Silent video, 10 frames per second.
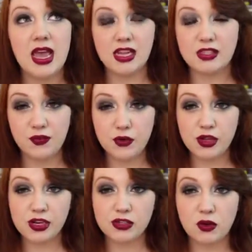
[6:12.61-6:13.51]
It is a few
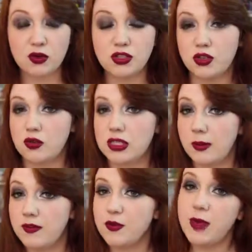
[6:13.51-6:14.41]
years old, so
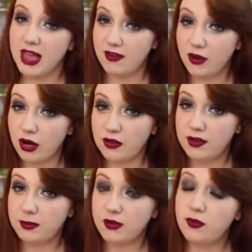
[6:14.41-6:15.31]
some of you may have heard
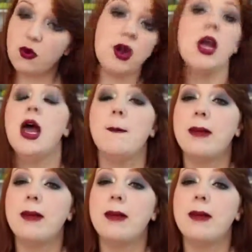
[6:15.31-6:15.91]
of it before,